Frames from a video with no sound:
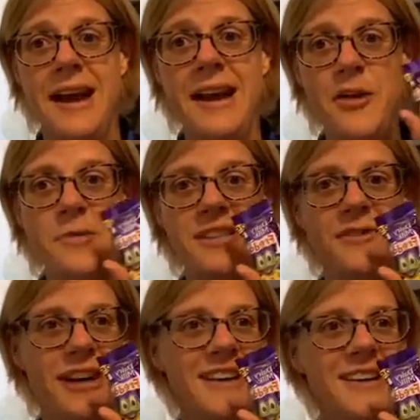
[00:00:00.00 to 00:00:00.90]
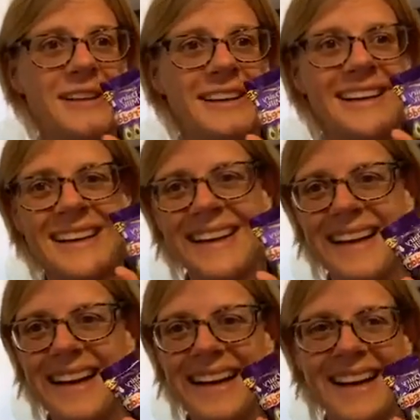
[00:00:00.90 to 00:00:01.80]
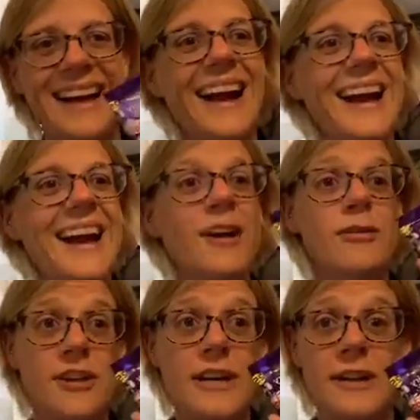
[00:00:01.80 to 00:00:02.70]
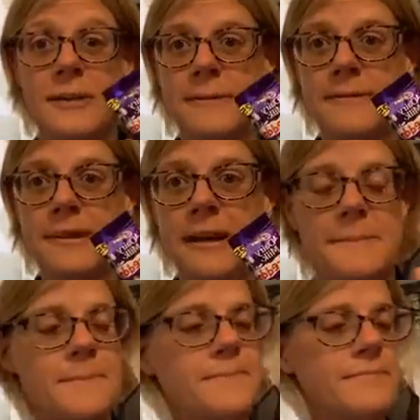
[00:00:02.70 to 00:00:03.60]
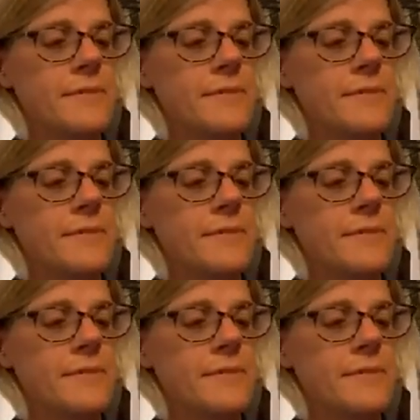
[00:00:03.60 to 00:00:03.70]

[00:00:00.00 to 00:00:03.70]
Hello, Mr. Frodo. Frodo, right?